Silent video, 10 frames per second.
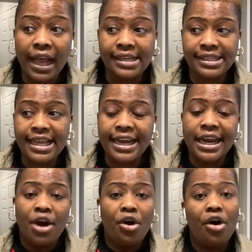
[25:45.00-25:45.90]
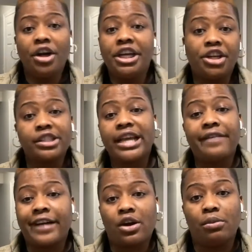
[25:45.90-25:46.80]
and said, oh, he doesn't
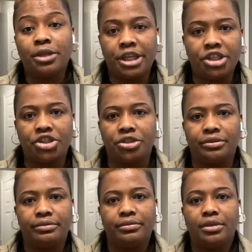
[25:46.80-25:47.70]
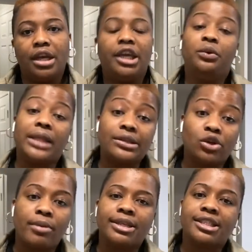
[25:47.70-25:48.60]
have accommodation. He would like
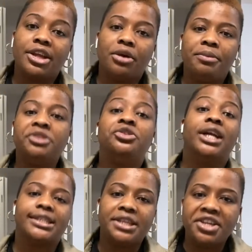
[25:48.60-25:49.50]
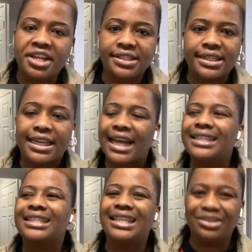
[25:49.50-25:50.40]
to come and stay in your place. You now say yes. You
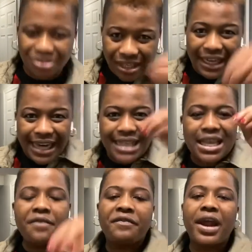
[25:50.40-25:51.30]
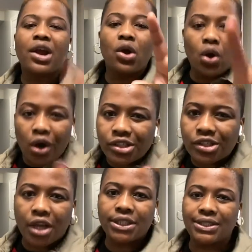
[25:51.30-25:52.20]
now tell, that same friend
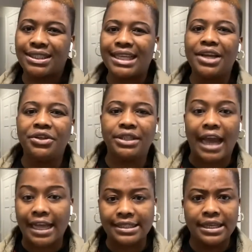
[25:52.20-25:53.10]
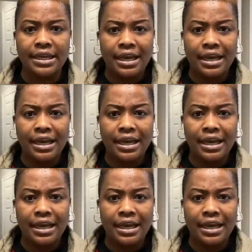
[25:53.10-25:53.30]
goes on to tell you that